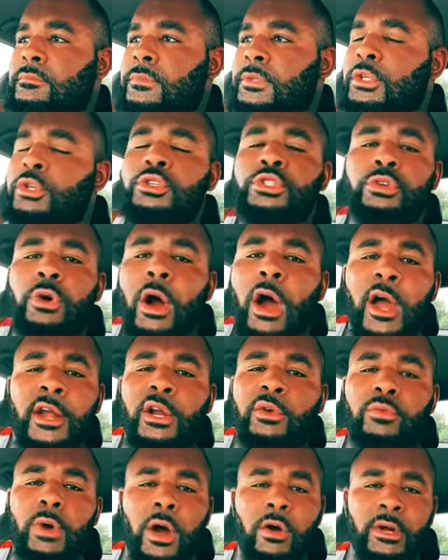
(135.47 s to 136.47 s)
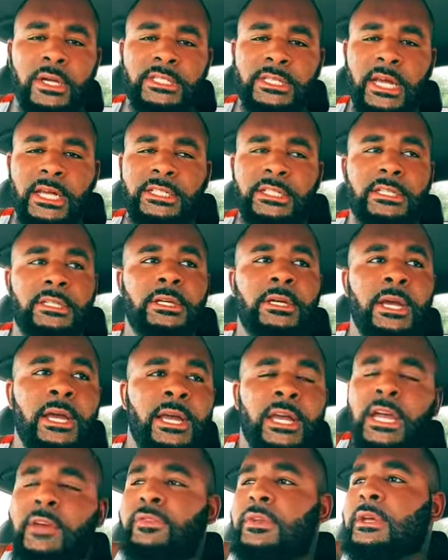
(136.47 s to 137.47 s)
You drawing the wrong attention.
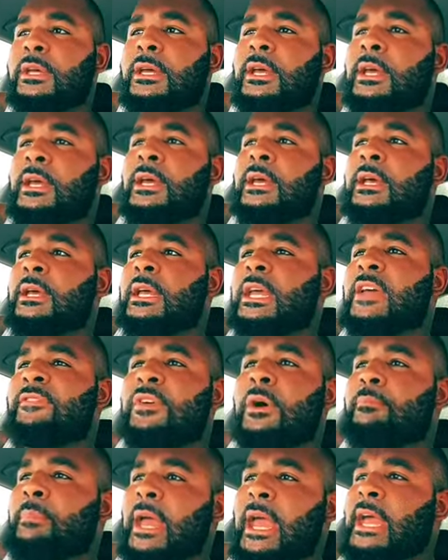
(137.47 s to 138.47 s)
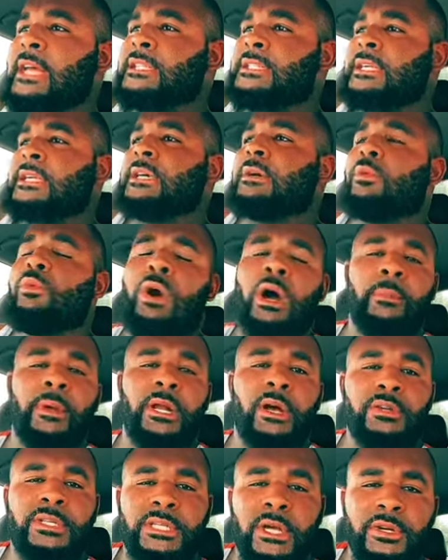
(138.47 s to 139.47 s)
If you if a man see a
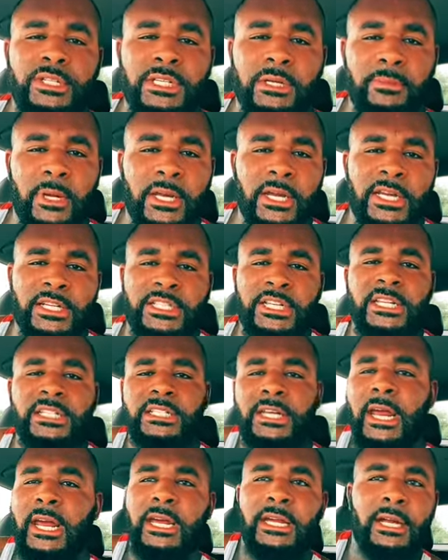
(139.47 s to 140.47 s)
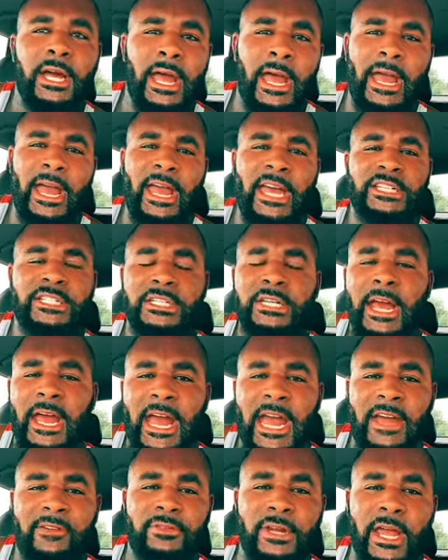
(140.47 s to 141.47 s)
woman on social media, she's shaking her ass, she
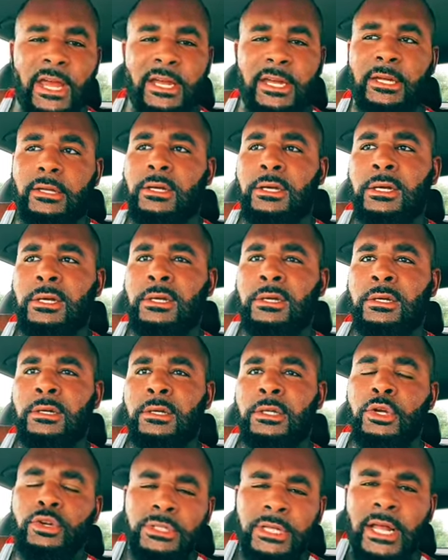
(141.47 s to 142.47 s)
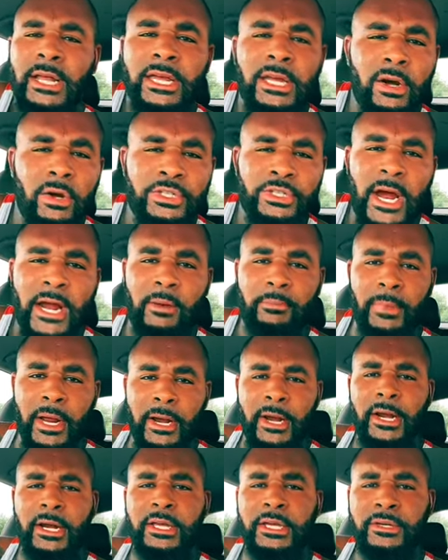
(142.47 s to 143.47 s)
half naked, you think he gonna try to
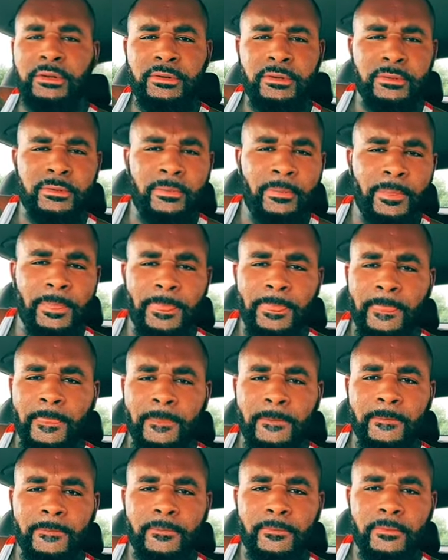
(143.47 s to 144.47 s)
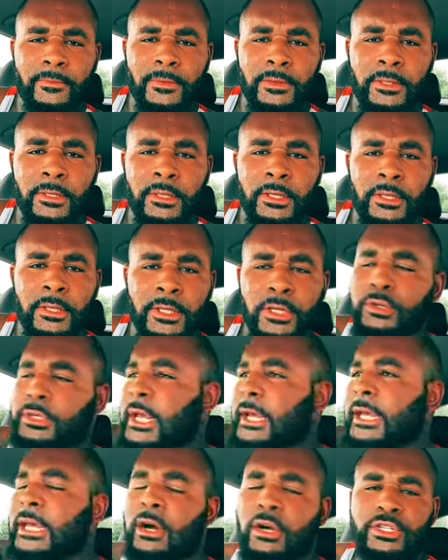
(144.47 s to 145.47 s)
marry you? You
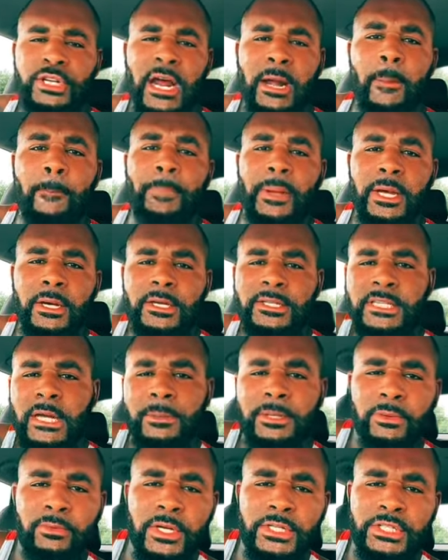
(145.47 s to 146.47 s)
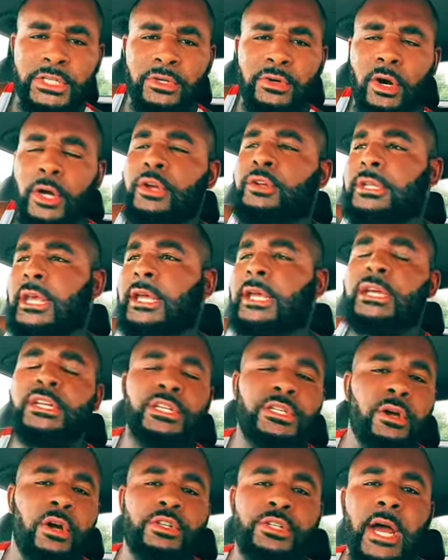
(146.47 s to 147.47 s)
think he gonna try to build something with you? Or you think he
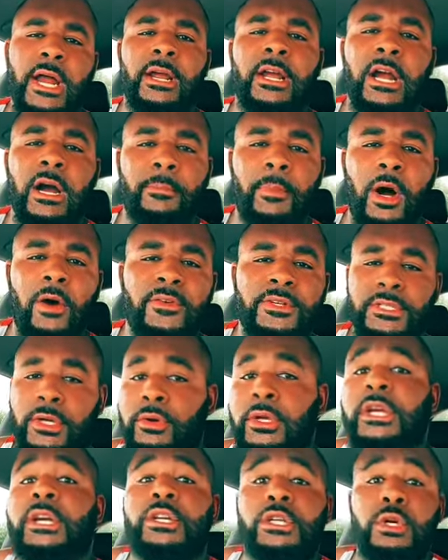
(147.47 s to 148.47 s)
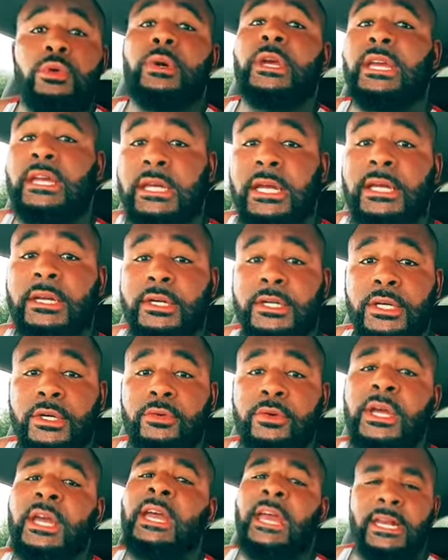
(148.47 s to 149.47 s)
just gonna try to come over so he can do what he need to
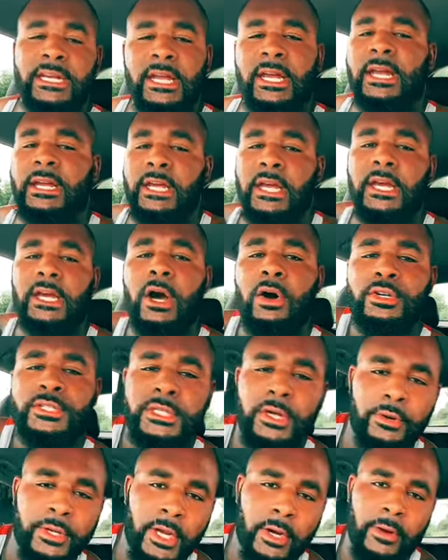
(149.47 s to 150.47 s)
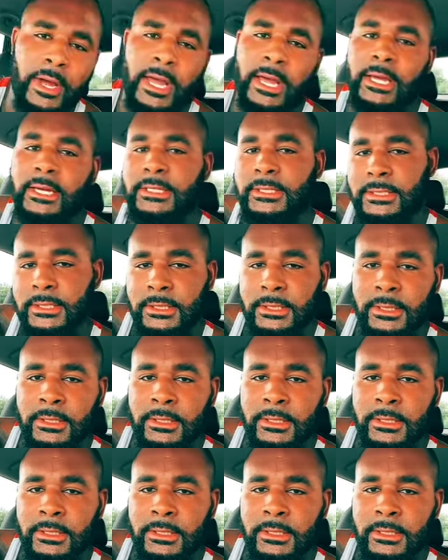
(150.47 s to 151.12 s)
do and then get ghost on your ass?